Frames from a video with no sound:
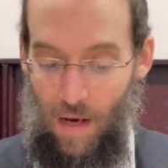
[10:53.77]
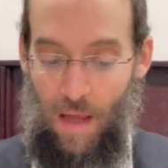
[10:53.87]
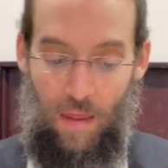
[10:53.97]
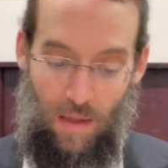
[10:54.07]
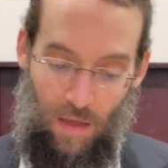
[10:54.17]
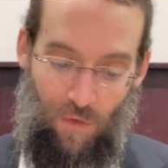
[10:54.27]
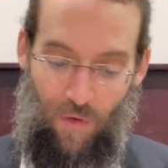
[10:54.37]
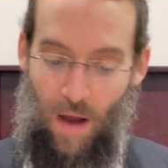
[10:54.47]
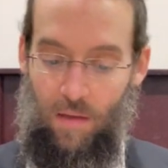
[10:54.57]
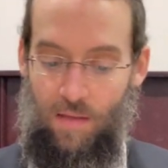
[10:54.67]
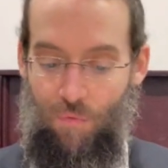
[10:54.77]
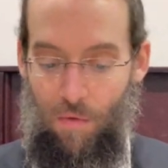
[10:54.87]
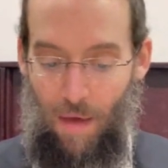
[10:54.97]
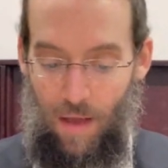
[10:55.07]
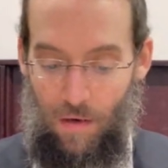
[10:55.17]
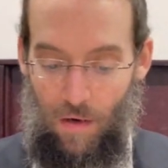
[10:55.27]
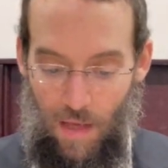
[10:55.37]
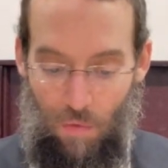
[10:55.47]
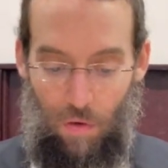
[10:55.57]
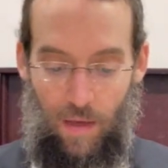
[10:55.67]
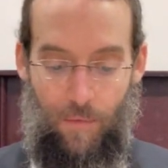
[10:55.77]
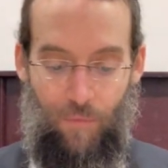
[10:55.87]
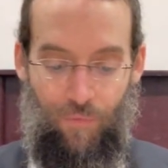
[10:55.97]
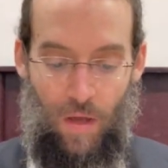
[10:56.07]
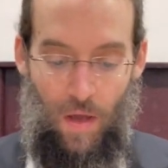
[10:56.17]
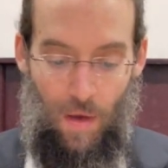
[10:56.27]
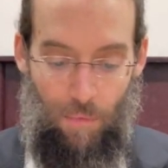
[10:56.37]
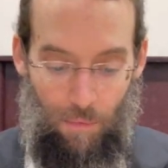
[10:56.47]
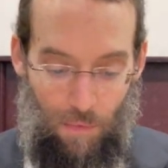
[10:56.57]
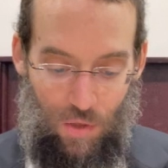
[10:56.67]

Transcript: and then they divide this remainder equally. But